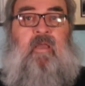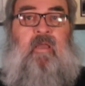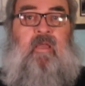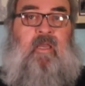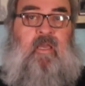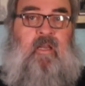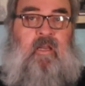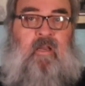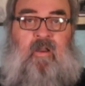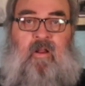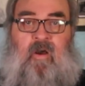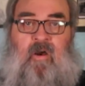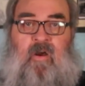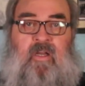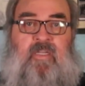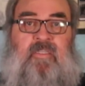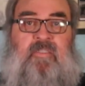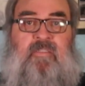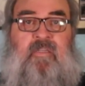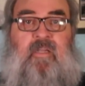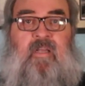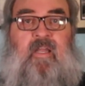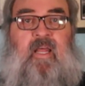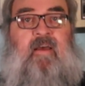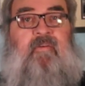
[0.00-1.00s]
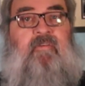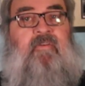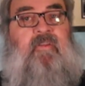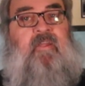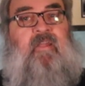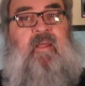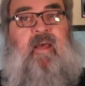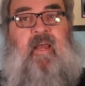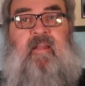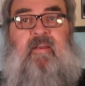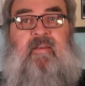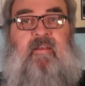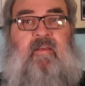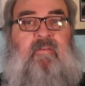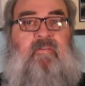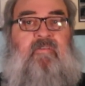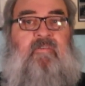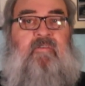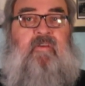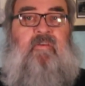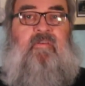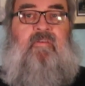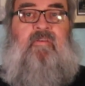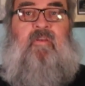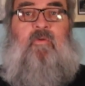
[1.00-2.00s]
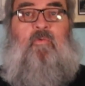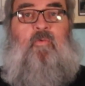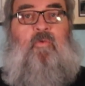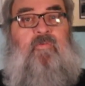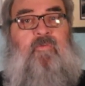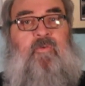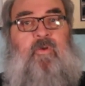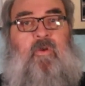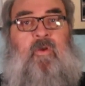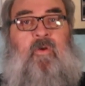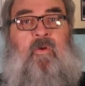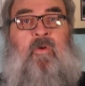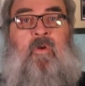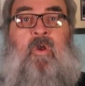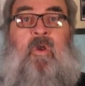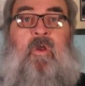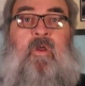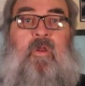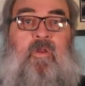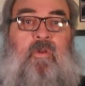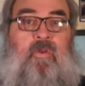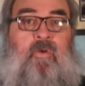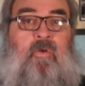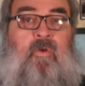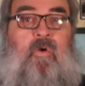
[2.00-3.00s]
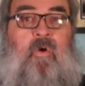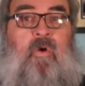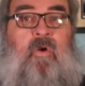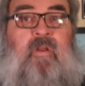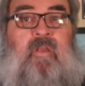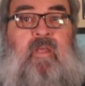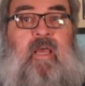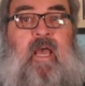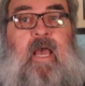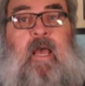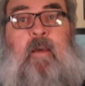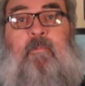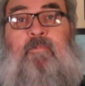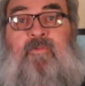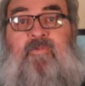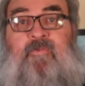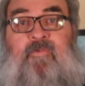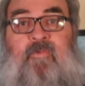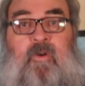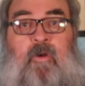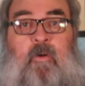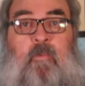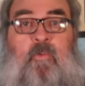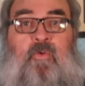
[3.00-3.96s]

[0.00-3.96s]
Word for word: In an August 11, 1960 review, New York Times film